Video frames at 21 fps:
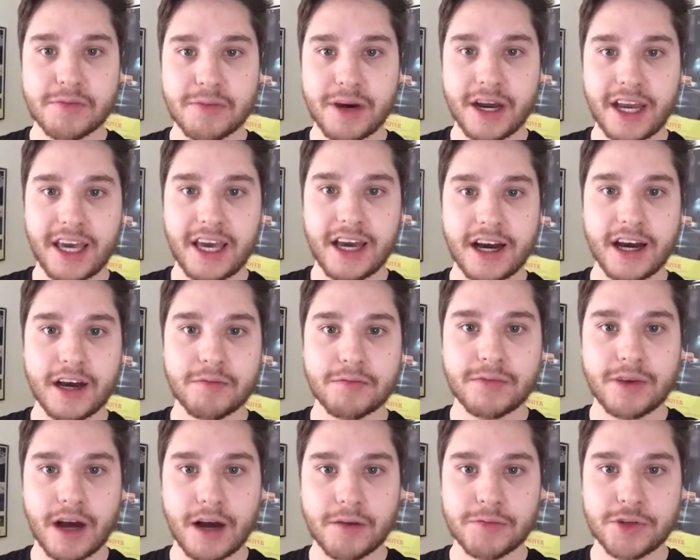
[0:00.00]
Hey everybody,
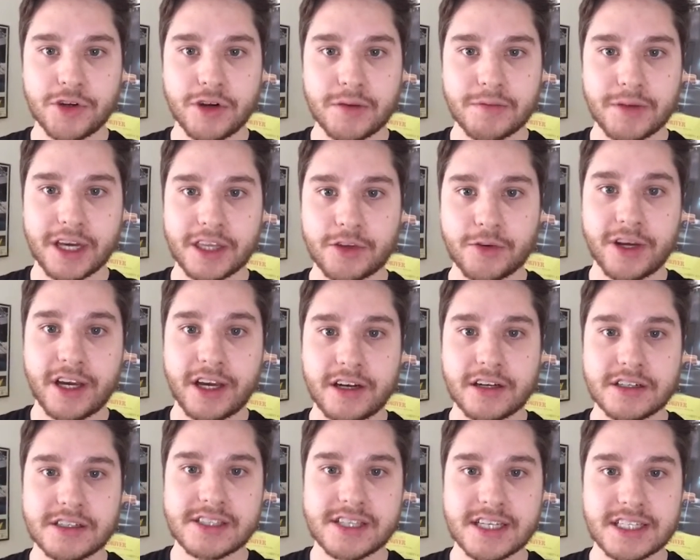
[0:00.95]
I'm doing my
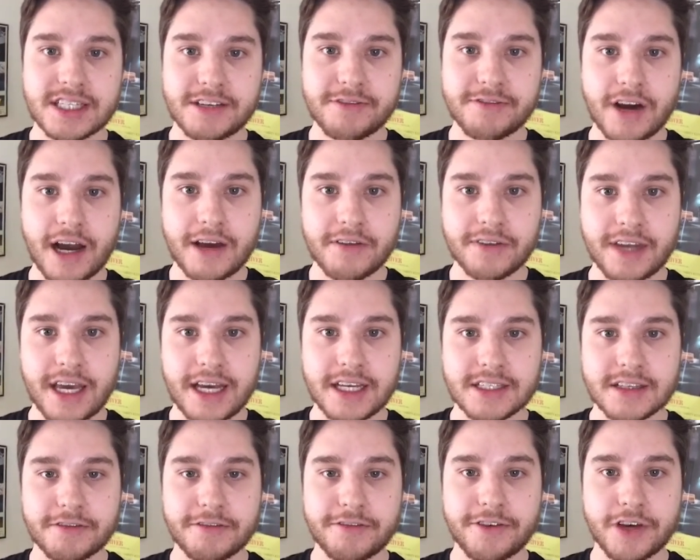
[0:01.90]
365
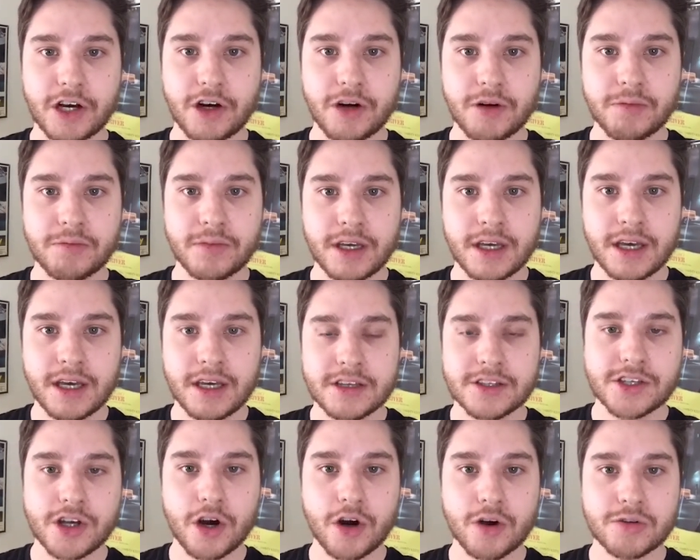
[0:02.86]
days of film.
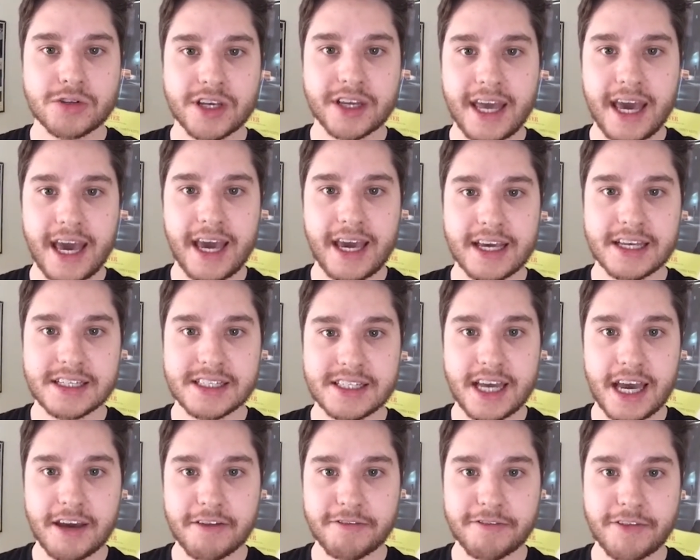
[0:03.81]
So today
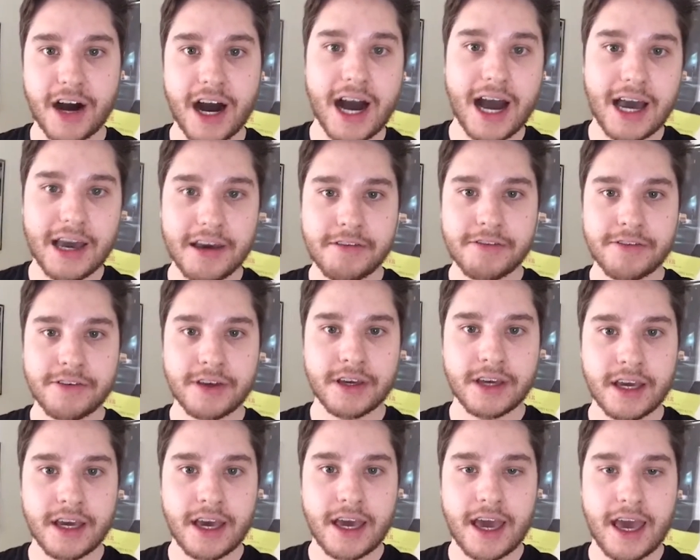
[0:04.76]
is day 5,
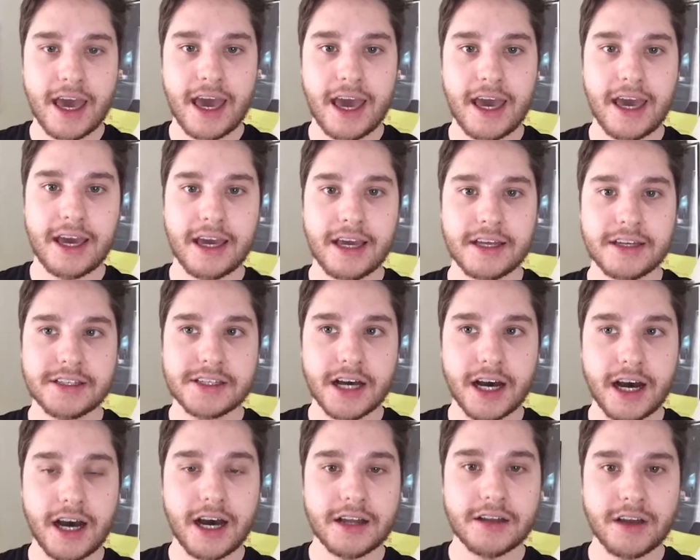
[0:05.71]

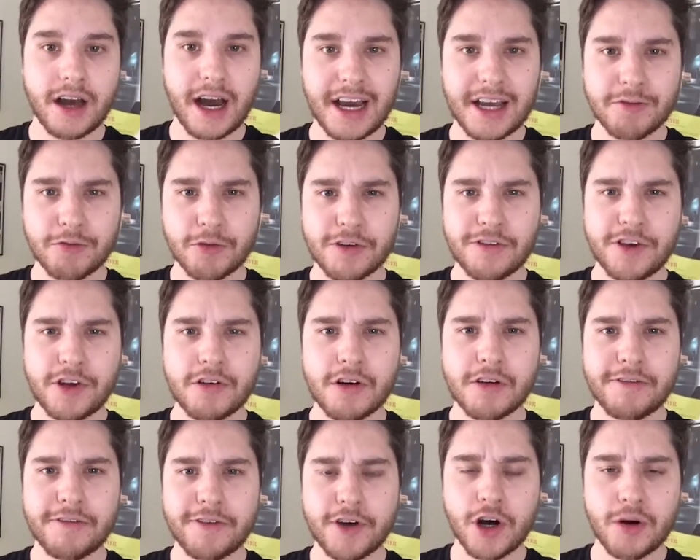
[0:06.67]
and I
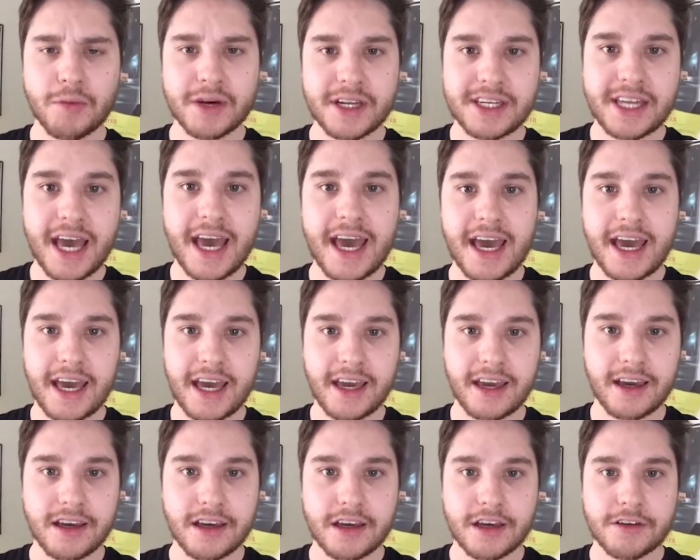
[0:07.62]
review a film a
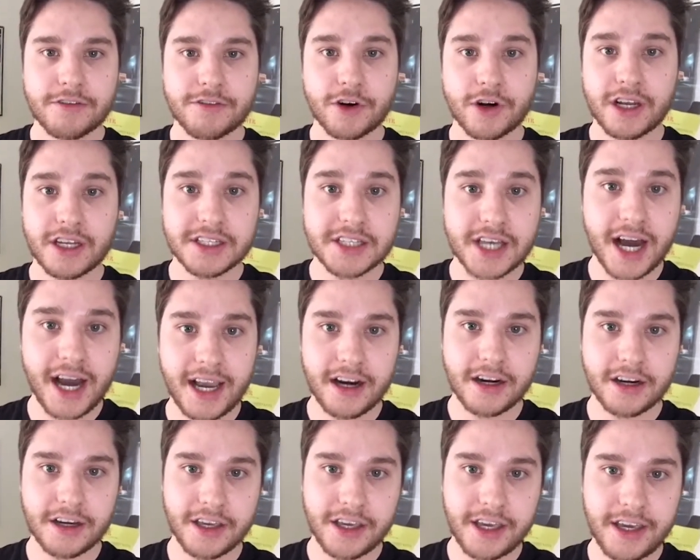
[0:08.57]
day for an
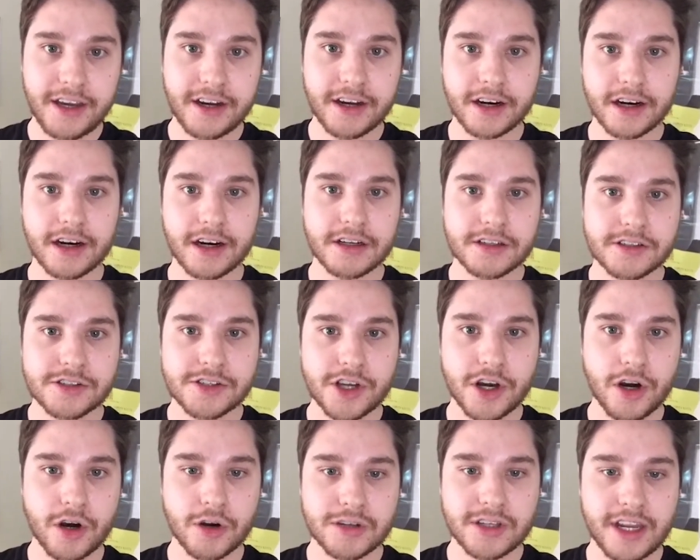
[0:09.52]
entire year.
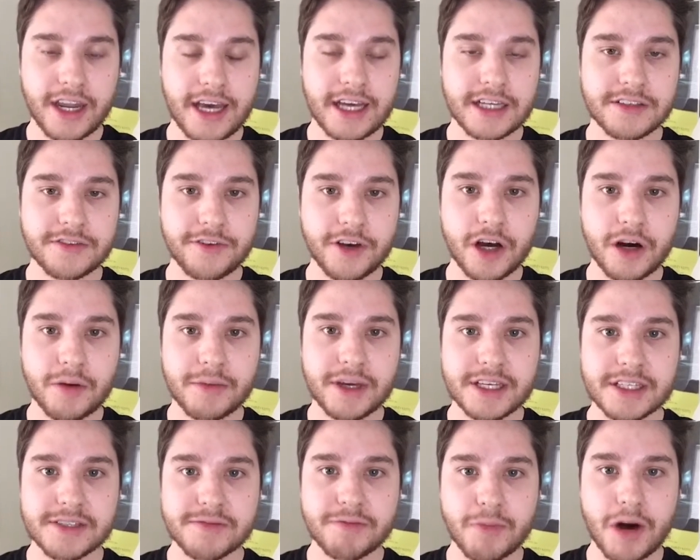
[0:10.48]
So today's
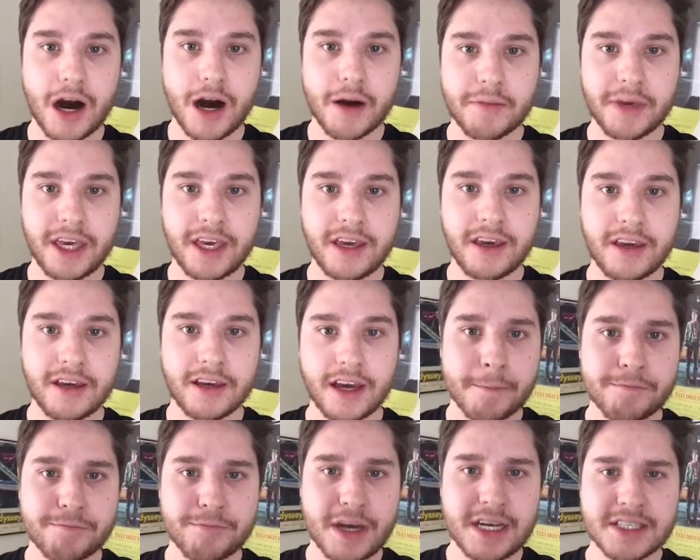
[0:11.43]
film is Mommy.
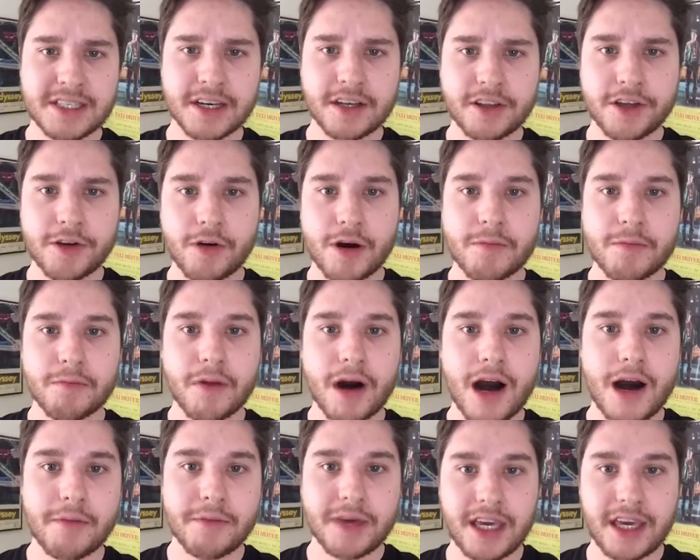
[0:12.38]
Basically what
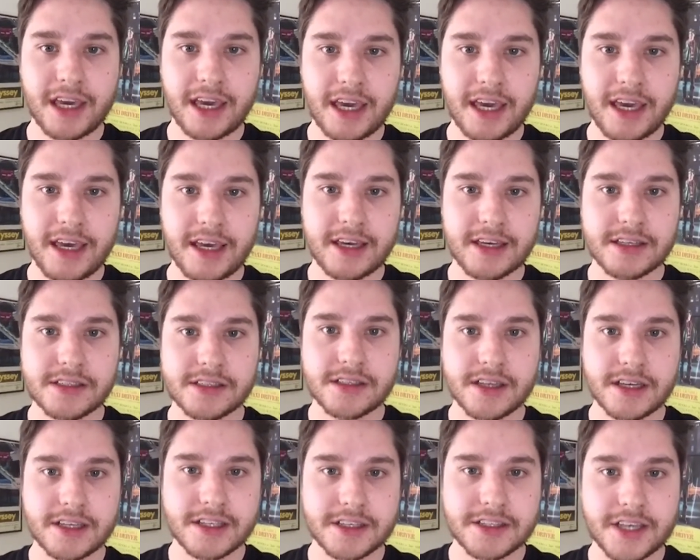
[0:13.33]
Mommy
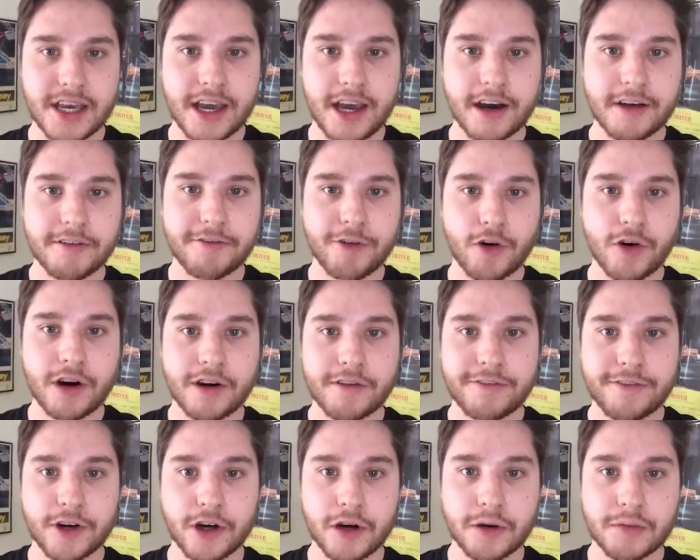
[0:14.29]
is it's a
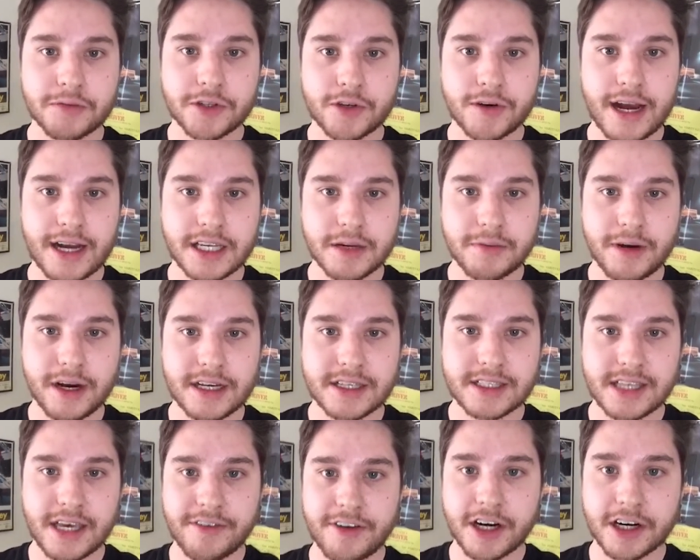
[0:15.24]
foreign film directed
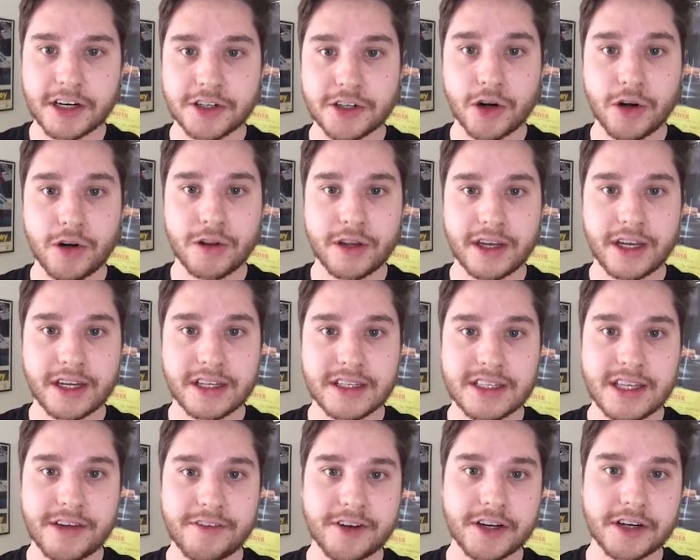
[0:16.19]
by Xavier Dolan,
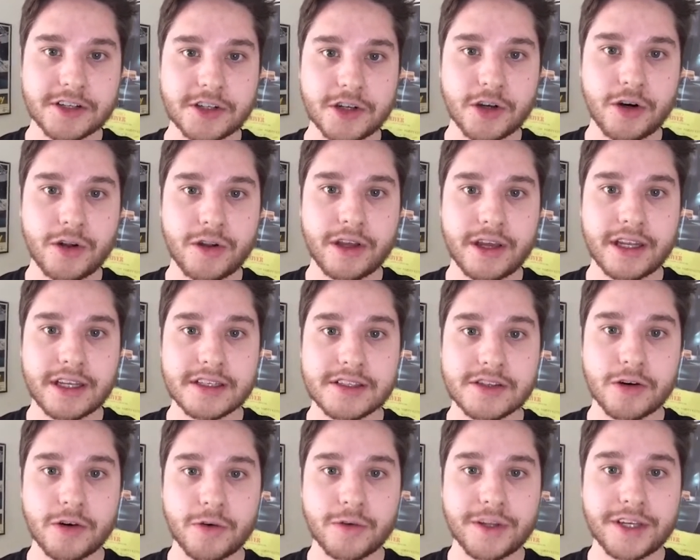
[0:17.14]
and Xavier Dolan
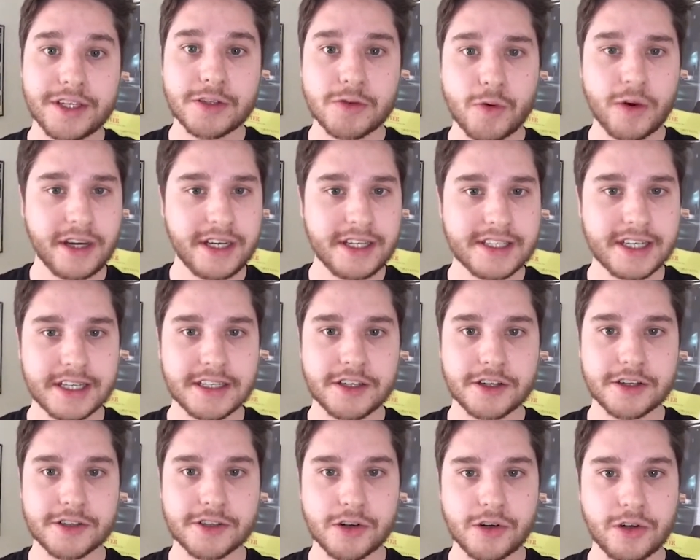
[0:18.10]
is only
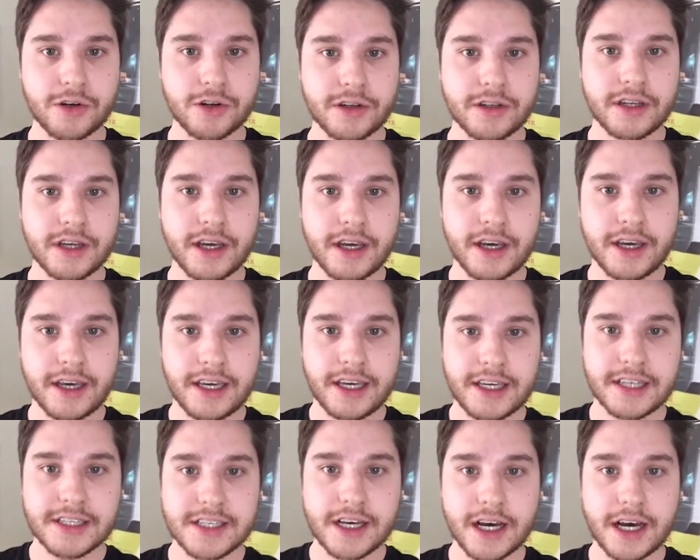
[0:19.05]
26 years old.
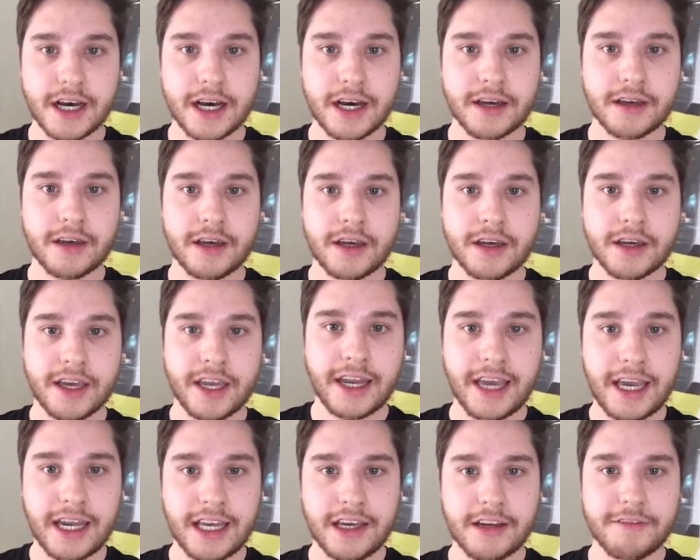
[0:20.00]
He's a
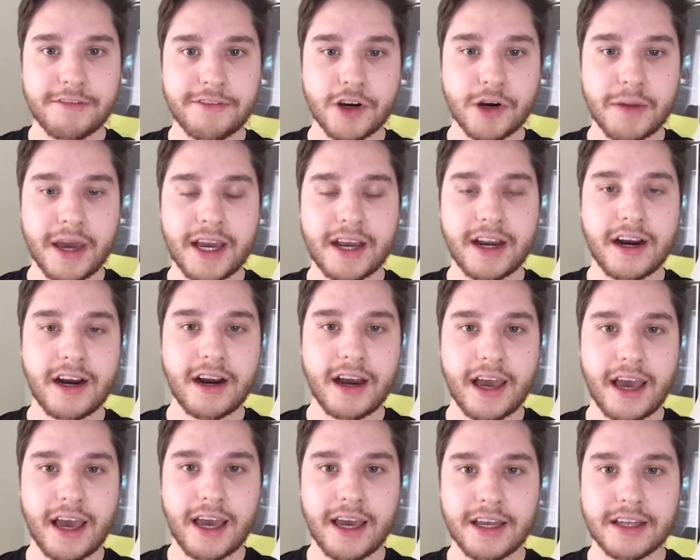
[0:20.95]
Canadian
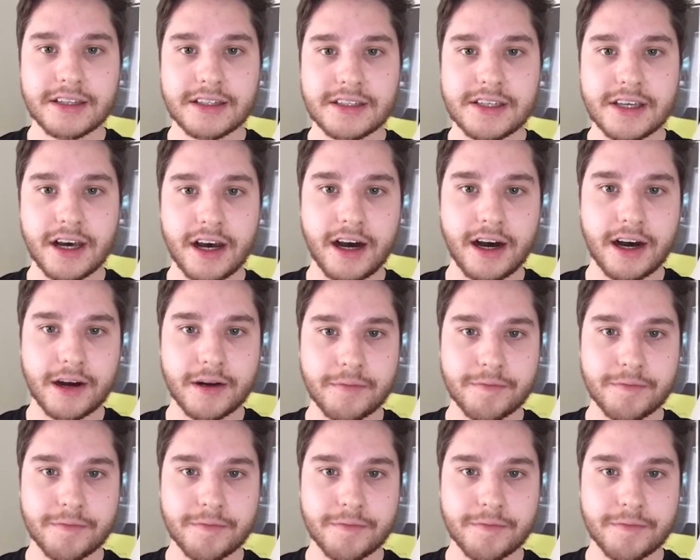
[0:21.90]
filmmaker, and